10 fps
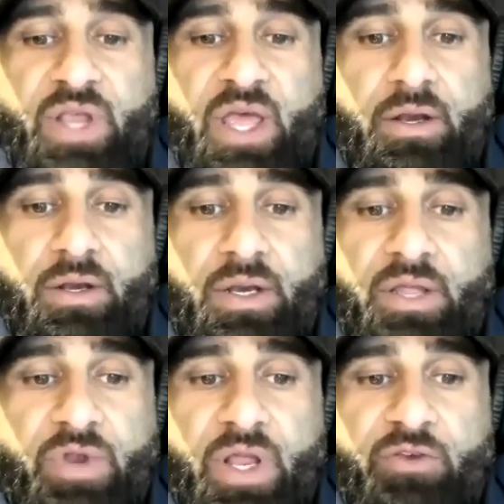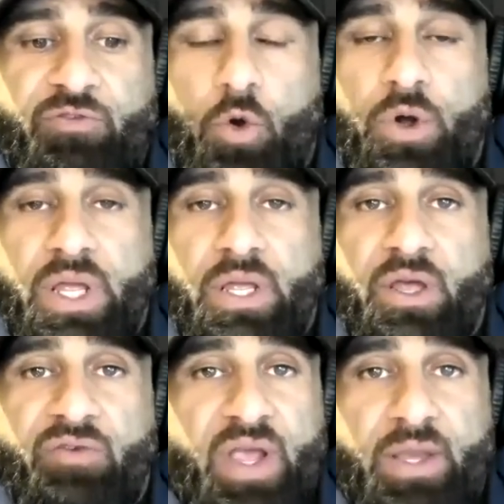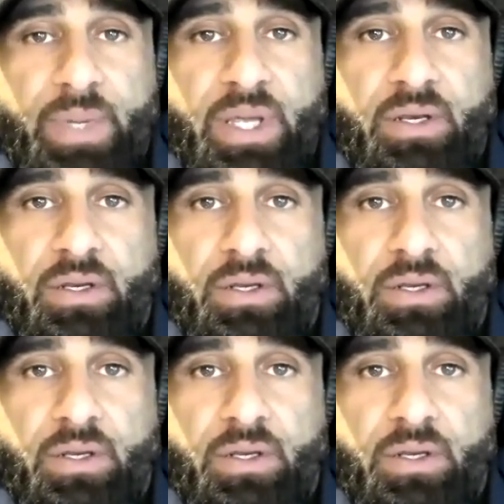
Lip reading: at 40, if I compete